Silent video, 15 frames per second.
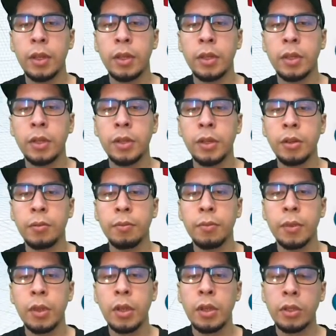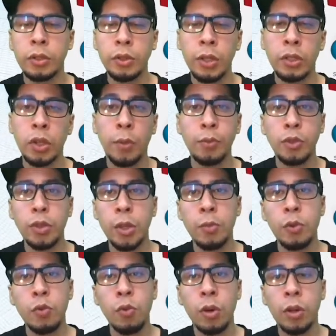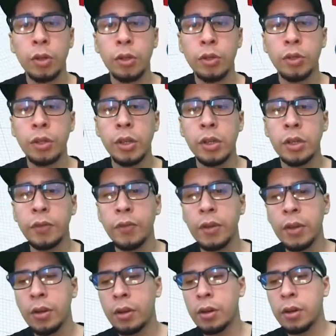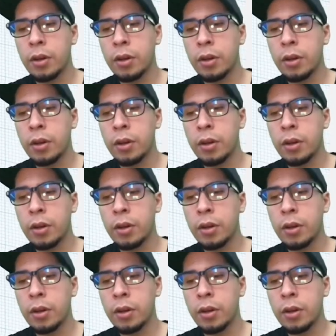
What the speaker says: There you go. So that's option number 1, using a sphere.